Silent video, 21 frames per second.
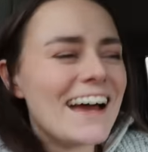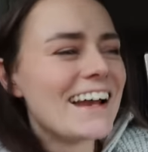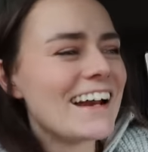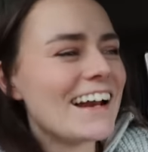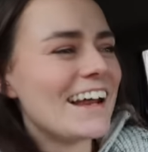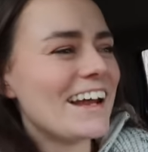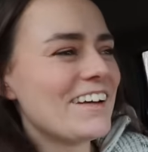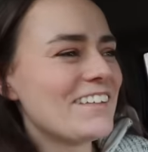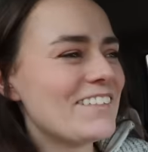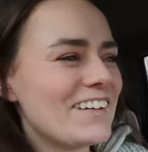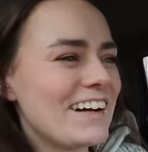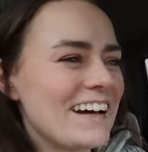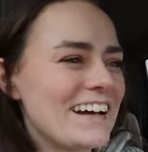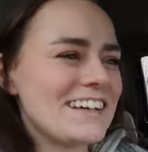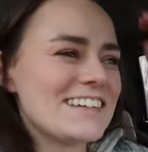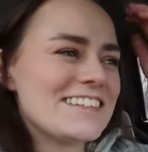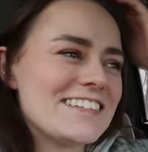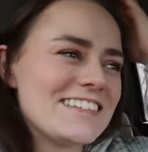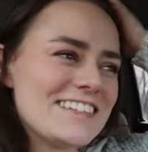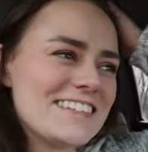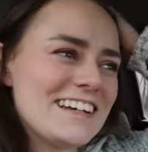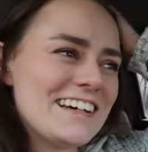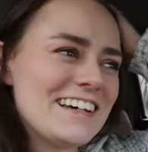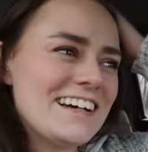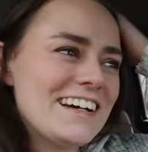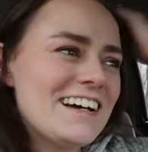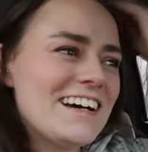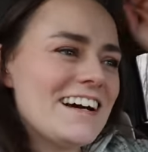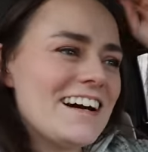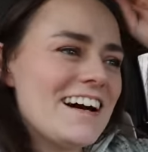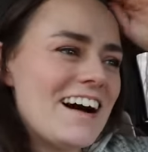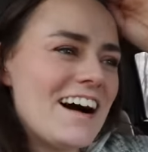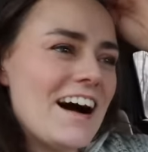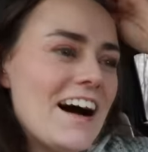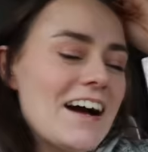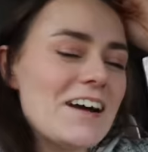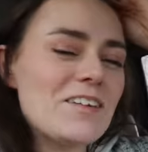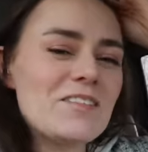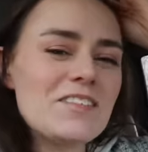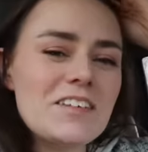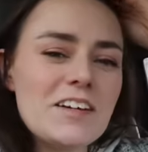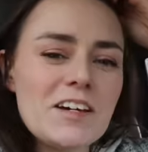Anyways,
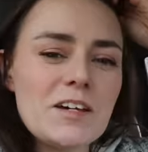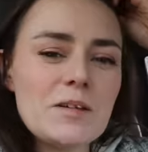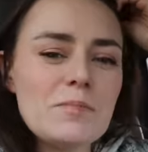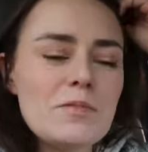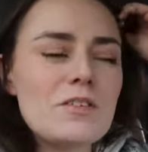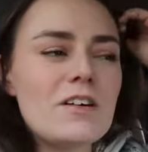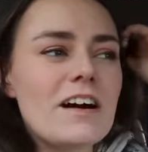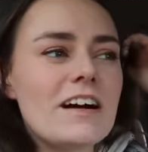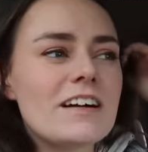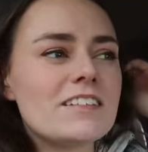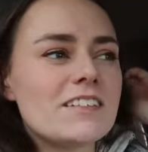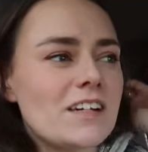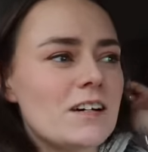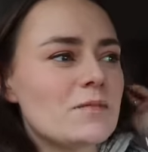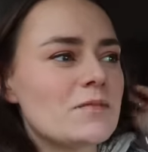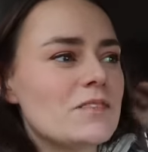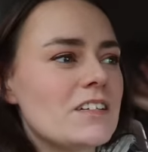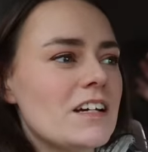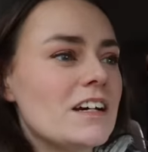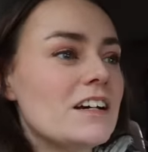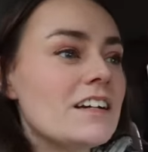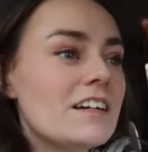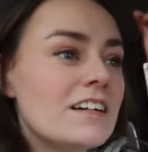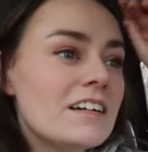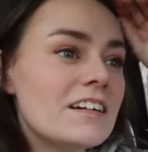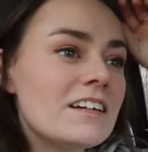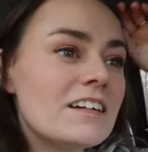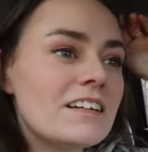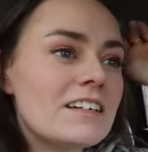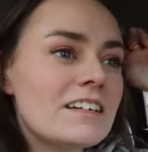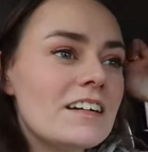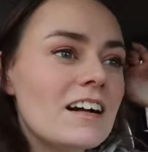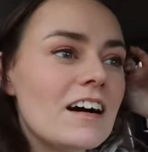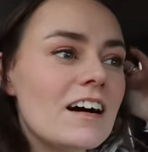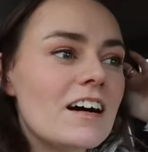I will keep you guys updated.